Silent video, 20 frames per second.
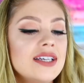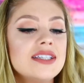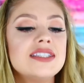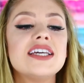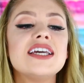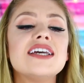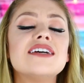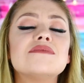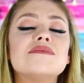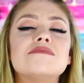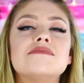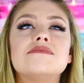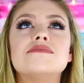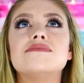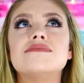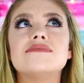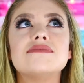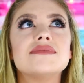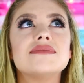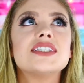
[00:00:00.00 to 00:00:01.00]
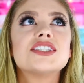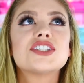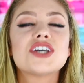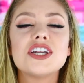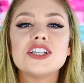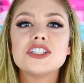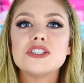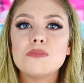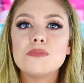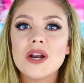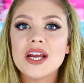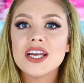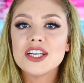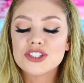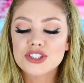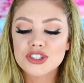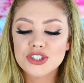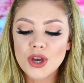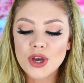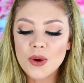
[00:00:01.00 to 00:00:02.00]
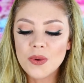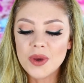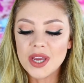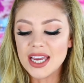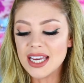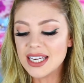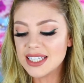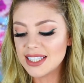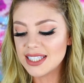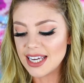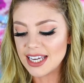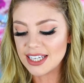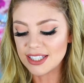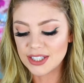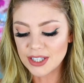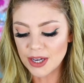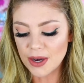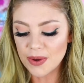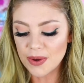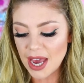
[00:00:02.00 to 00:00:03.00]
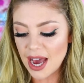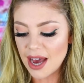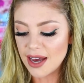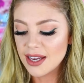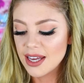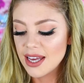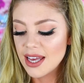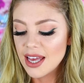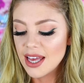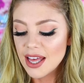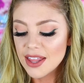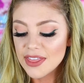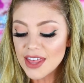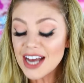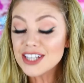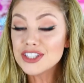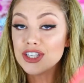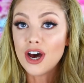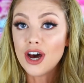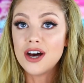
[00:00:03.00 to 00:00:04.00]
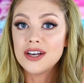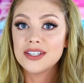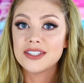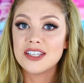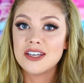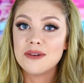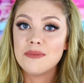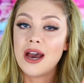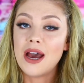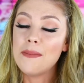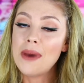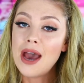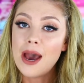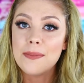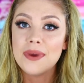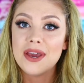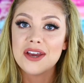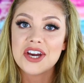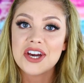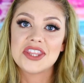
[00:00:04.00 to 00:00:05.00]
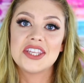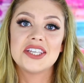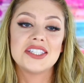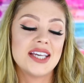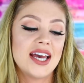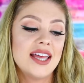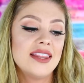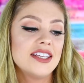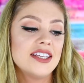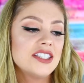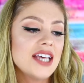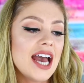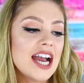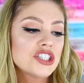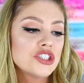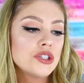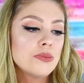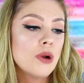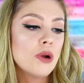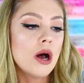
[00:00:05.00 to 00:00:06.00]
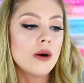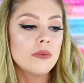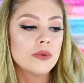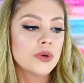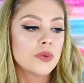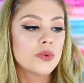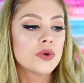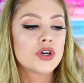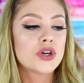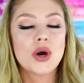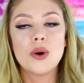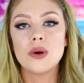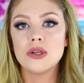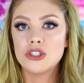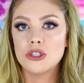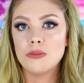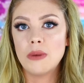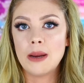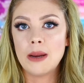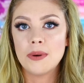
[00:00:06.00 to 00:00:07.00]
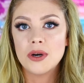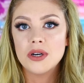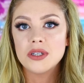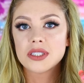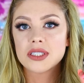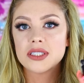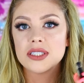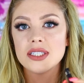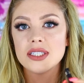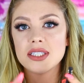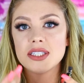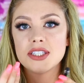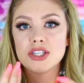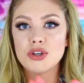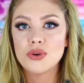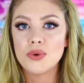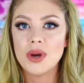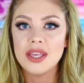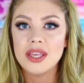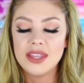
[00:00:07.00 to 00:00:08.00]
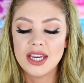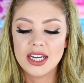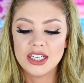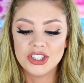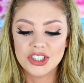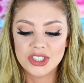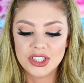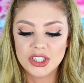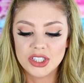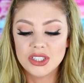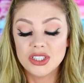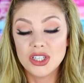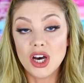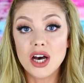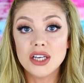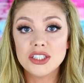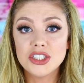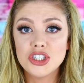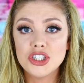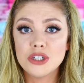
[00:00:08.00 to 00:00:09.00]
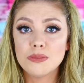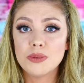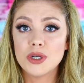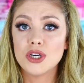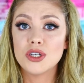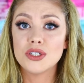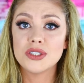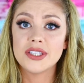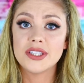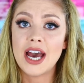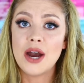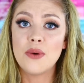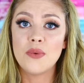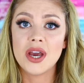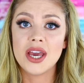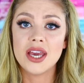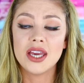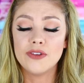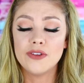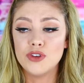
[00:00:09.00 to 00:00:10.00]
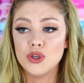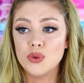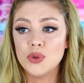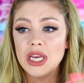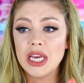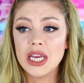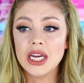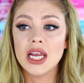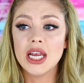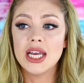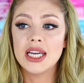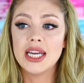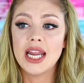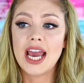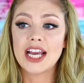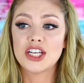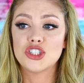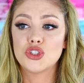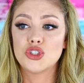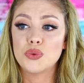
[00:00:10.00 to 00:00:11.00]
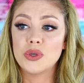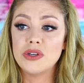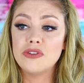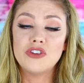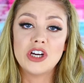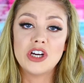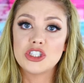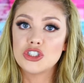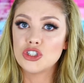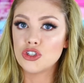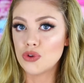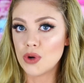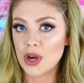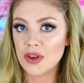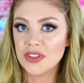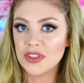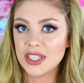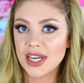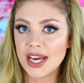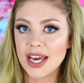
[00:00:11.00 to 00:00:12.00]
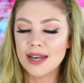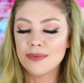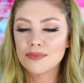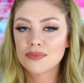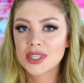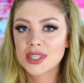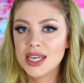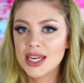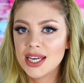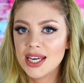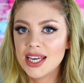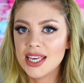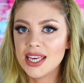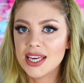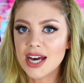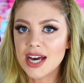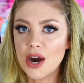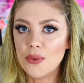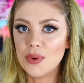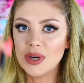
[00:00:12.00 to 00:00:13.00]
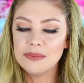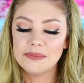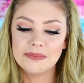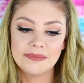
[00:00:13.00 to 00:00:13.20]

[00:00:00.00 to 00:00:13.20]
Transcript: See, it's got a spray. It's so easy. So yeah, that's awesome. I'm happy I got this scent. This actually probably will go into my purse because this is a great thing just to toss in your purse. That way, if you need an extra refresher throughout the day, you got one.